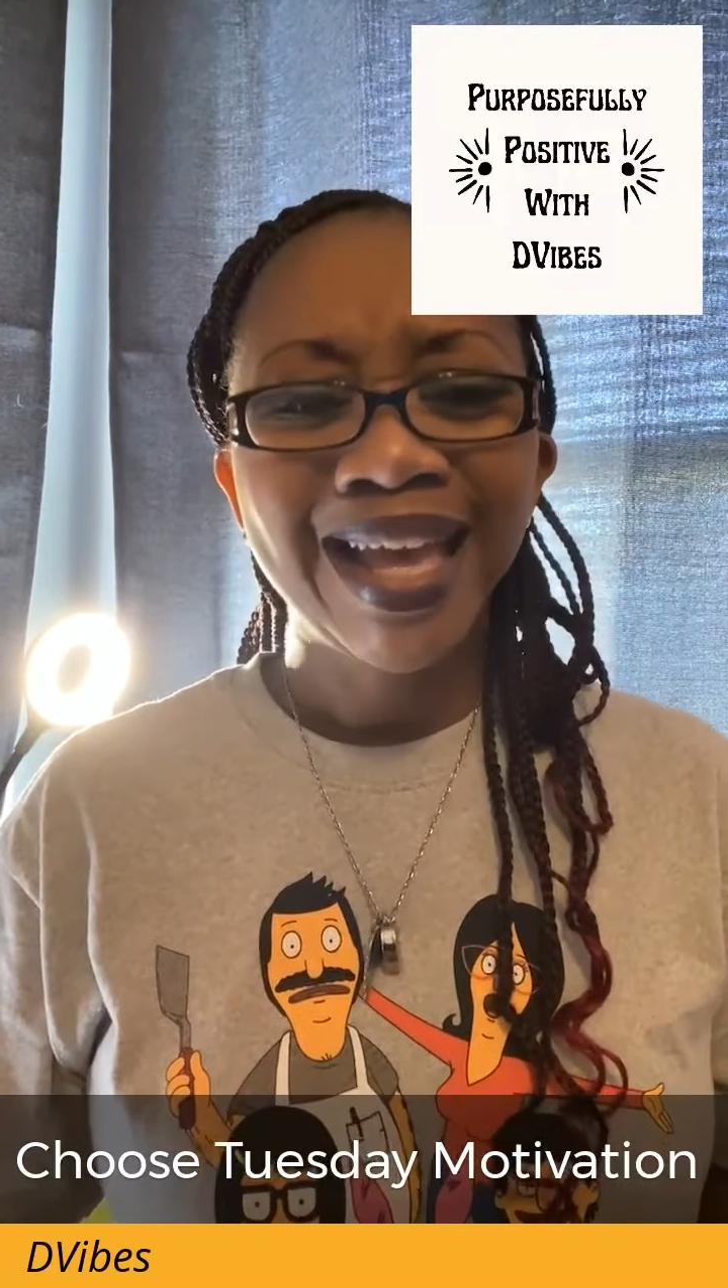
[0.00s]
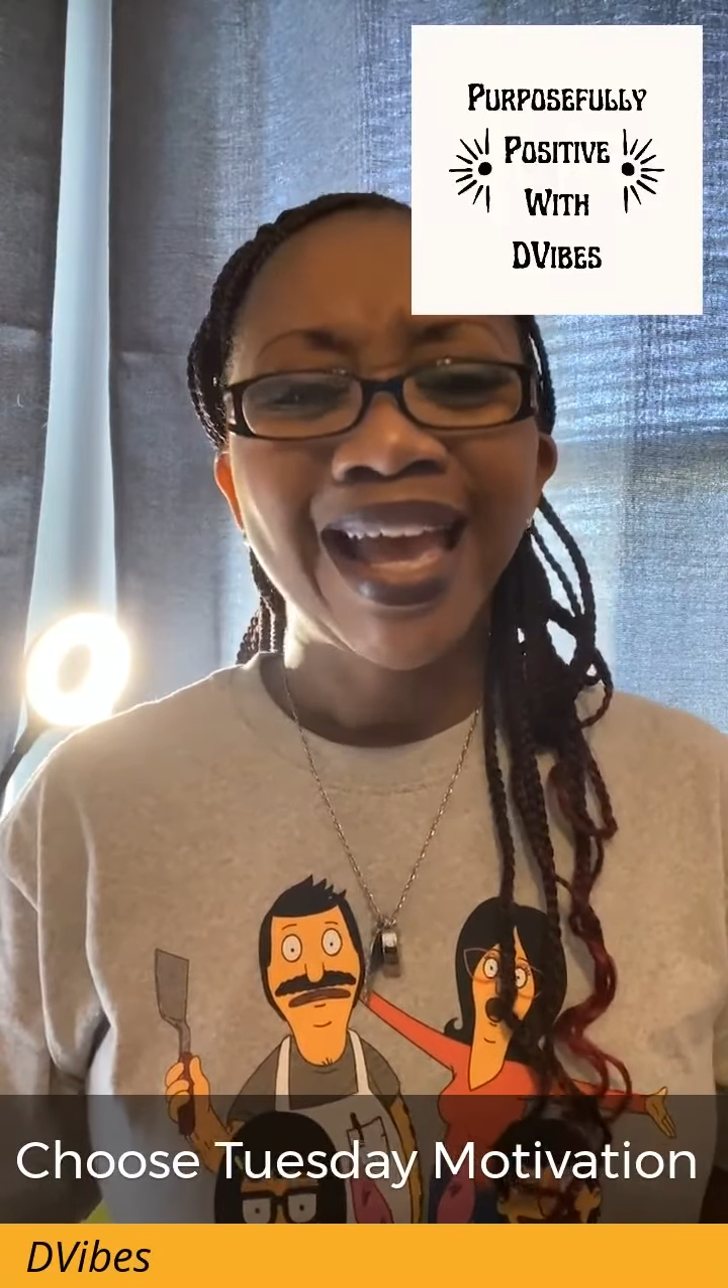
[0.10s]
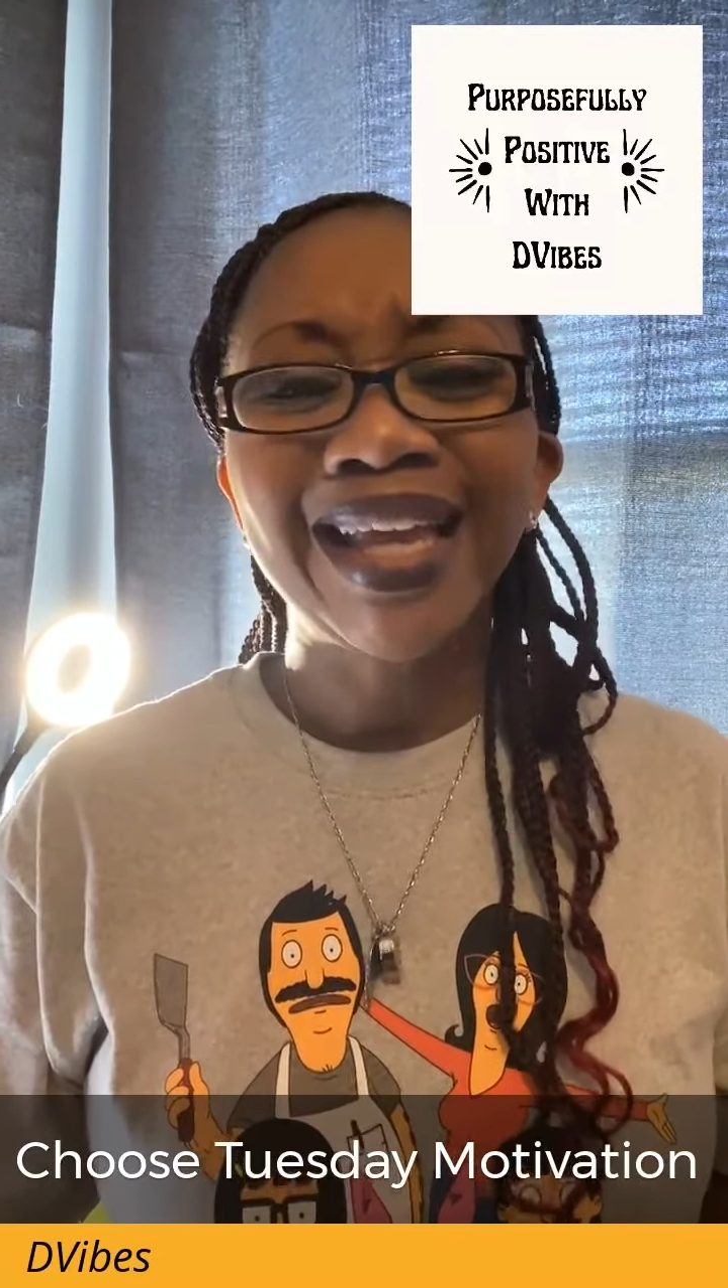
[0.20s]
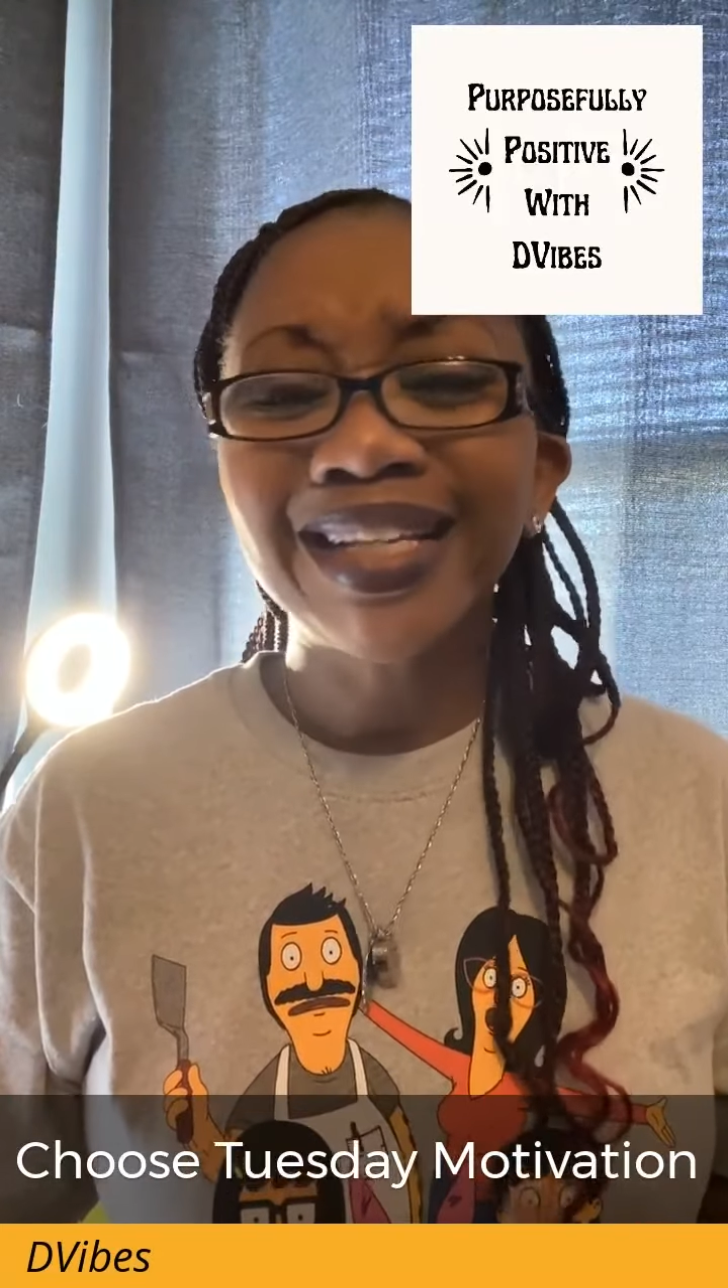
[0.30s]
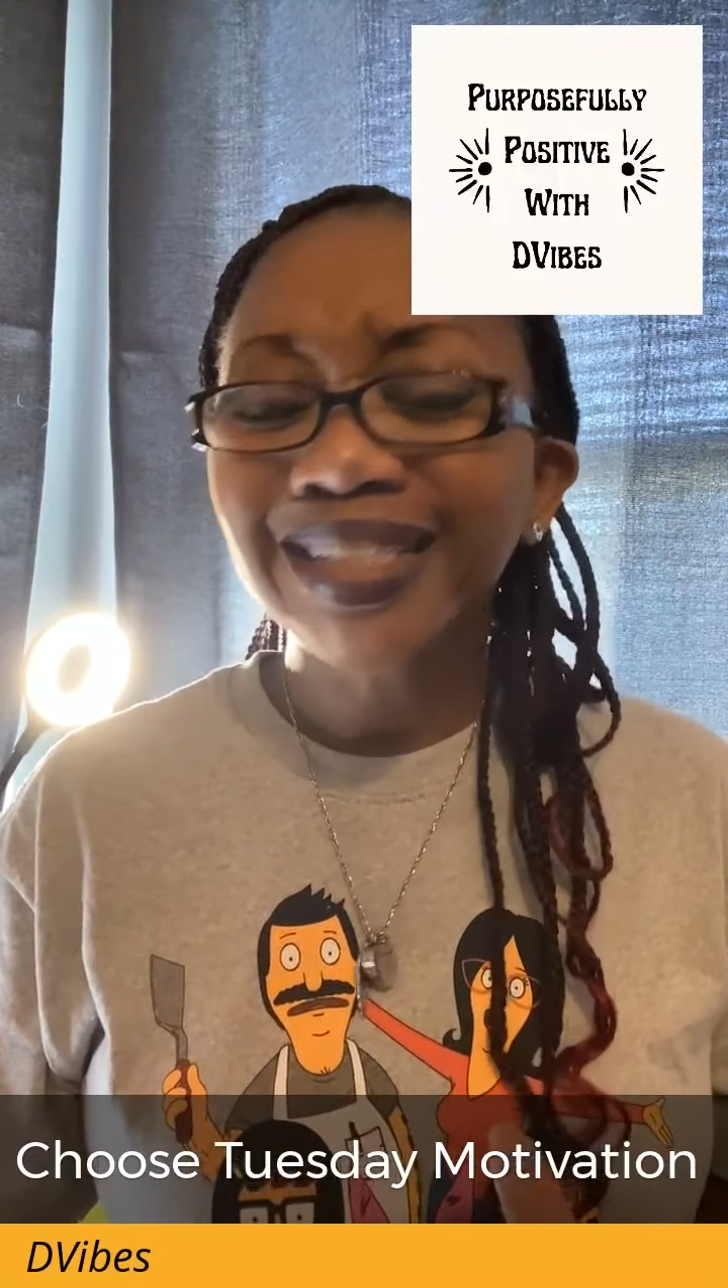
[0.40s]

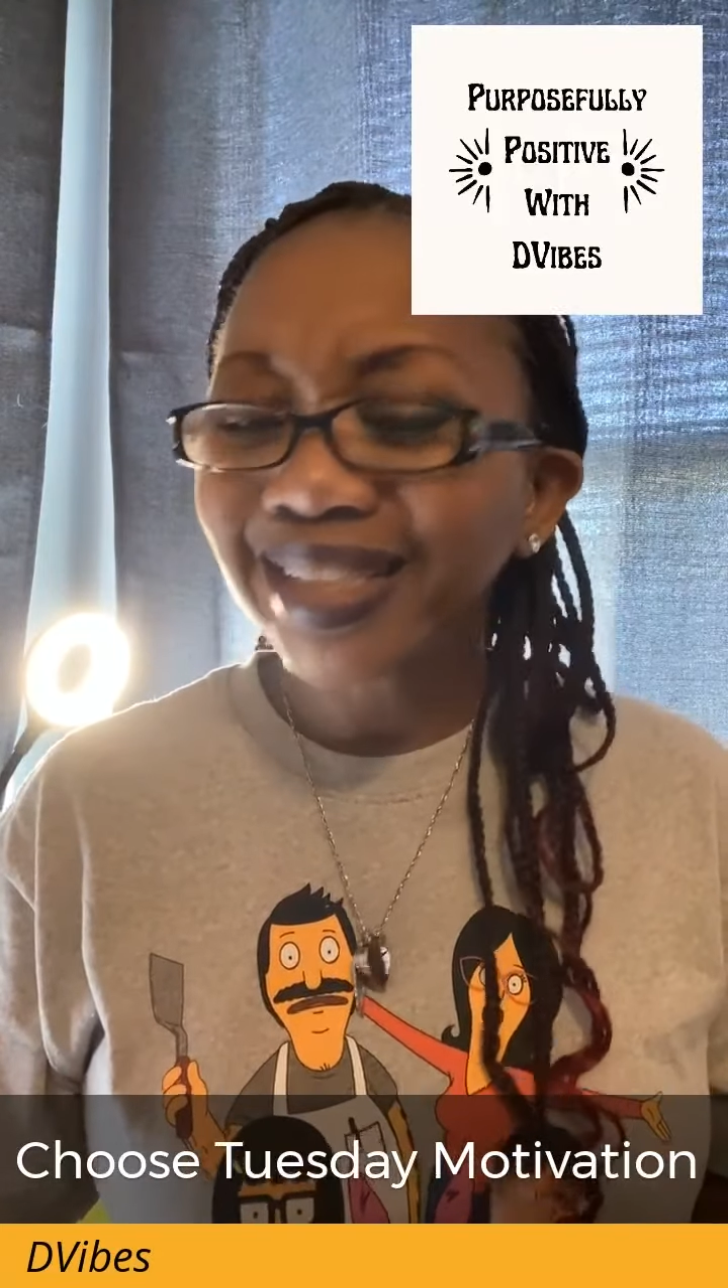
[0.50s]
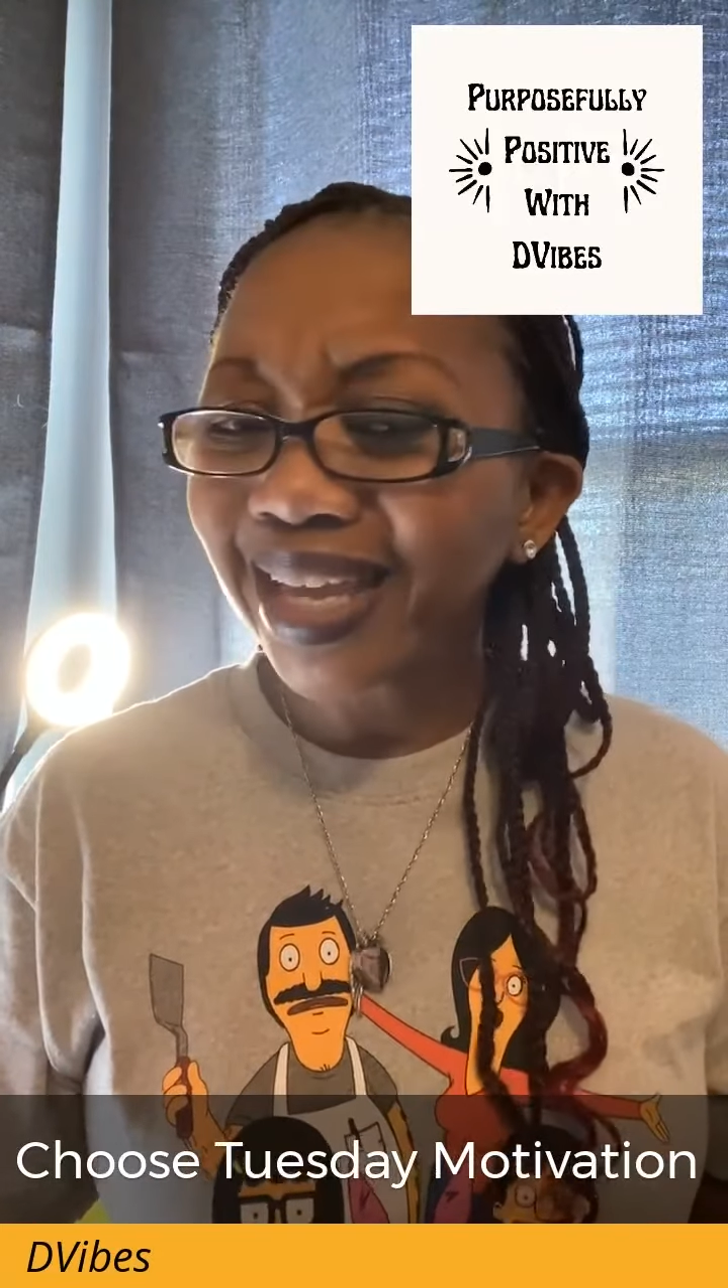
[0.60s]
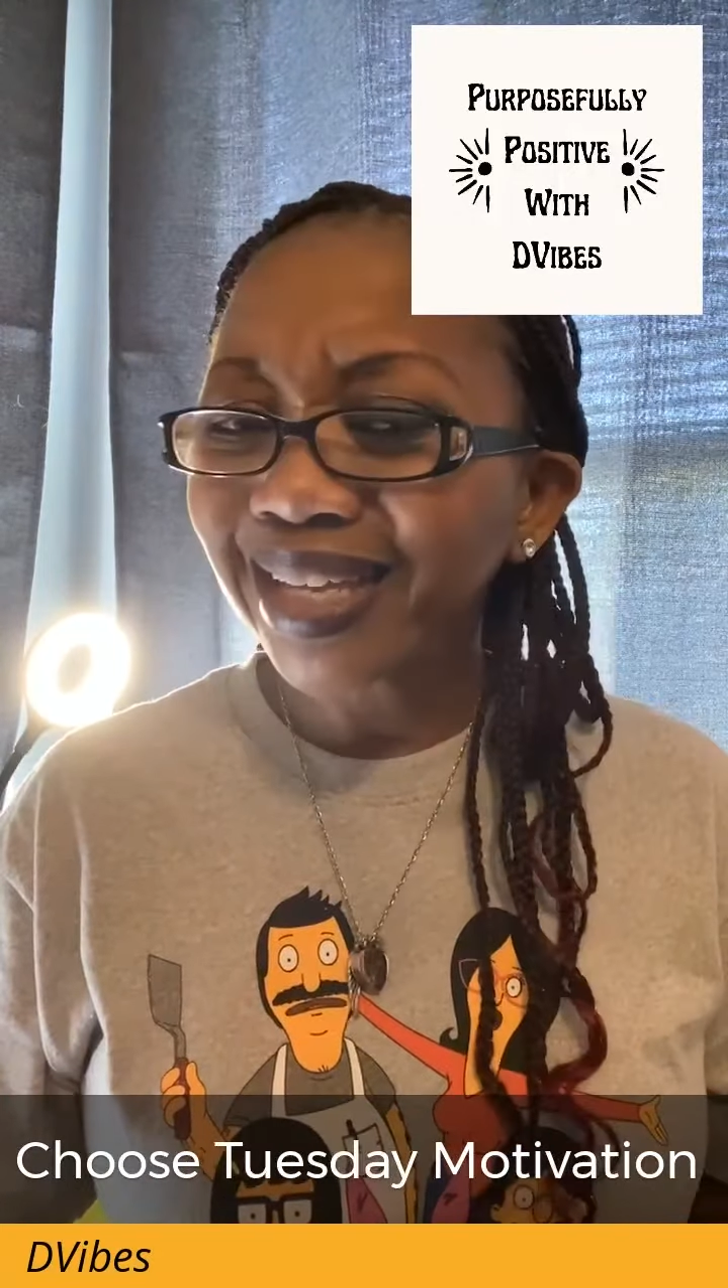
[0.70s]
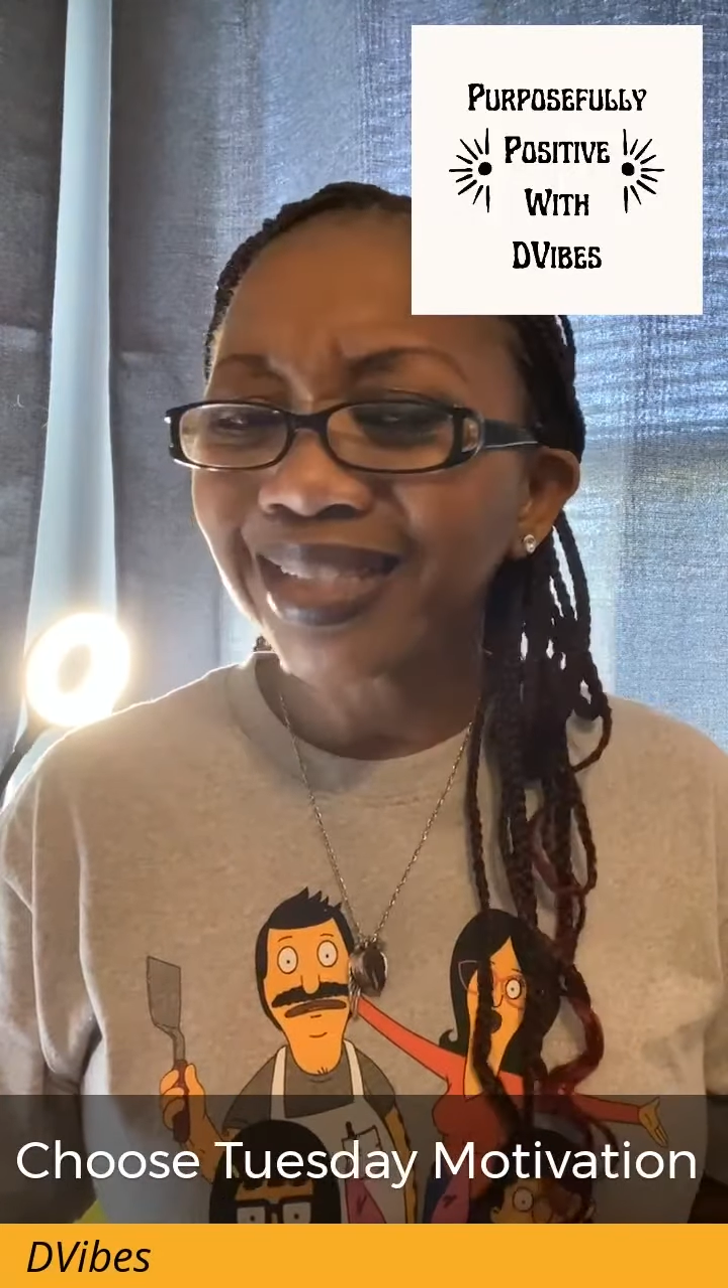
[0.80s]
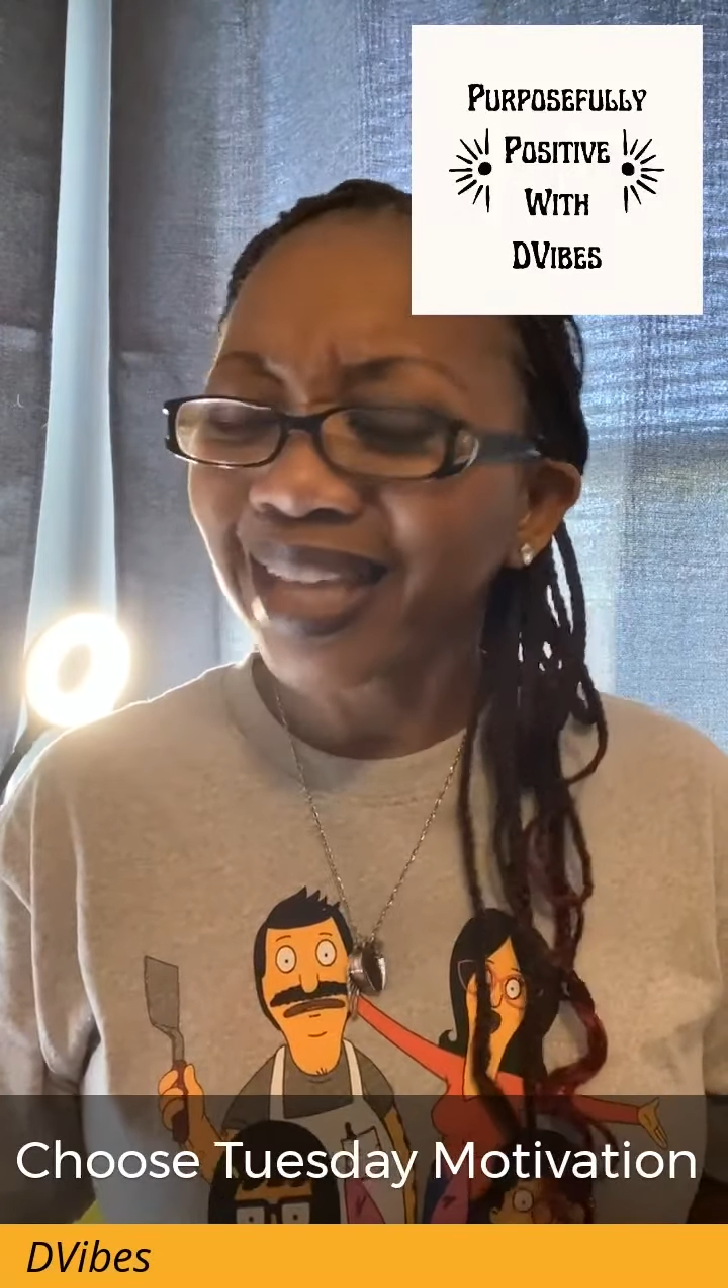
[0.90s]
And it
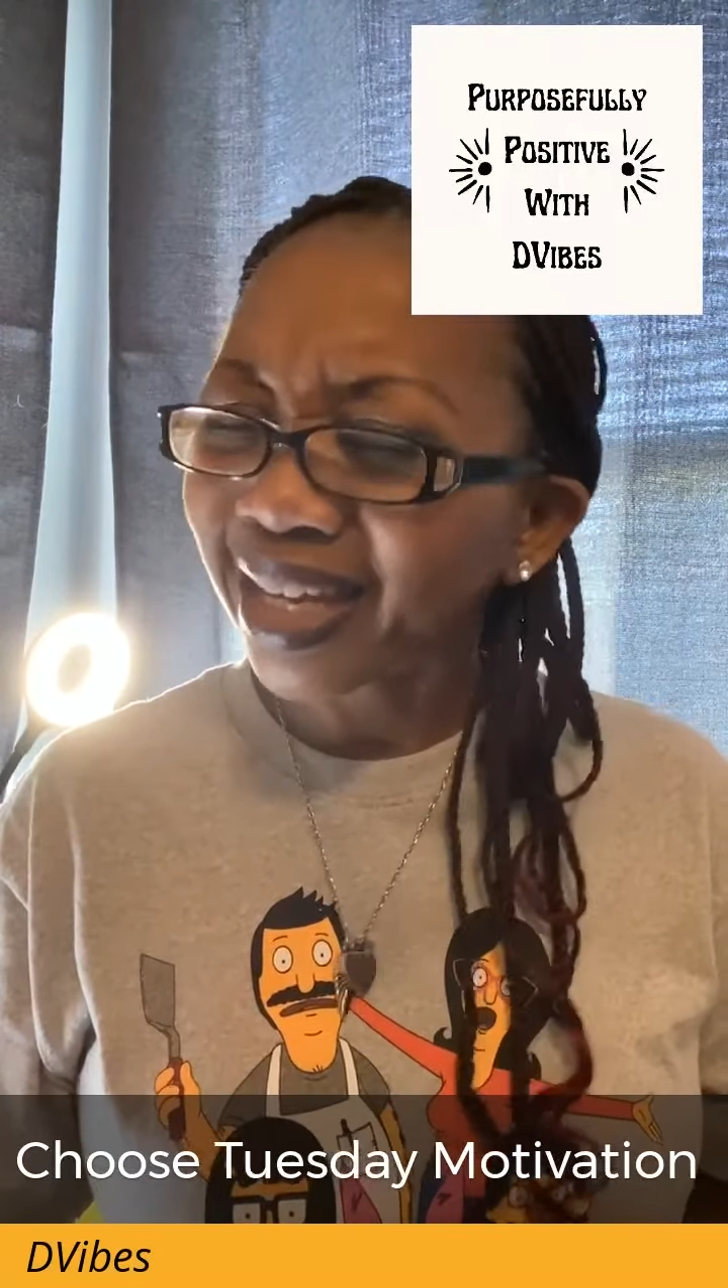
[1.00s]
says that